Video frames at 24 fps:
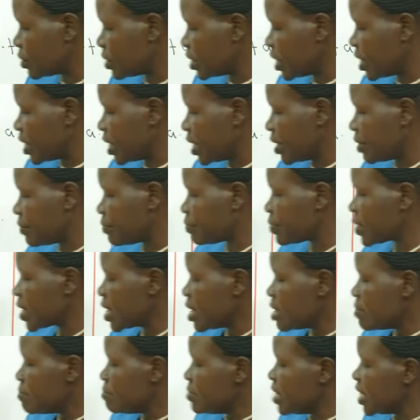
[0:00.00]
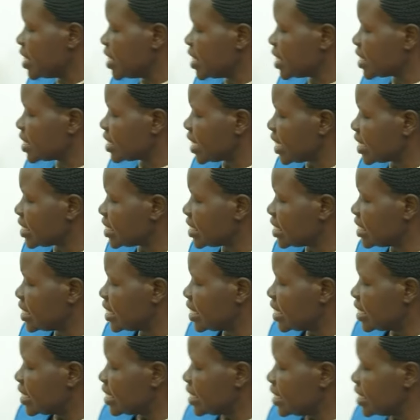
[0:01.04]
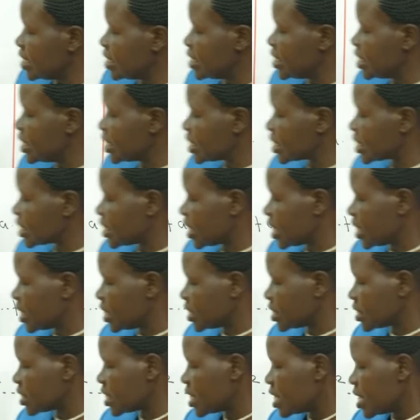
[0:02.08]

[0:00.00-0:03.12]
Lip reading: a, meaning that in this case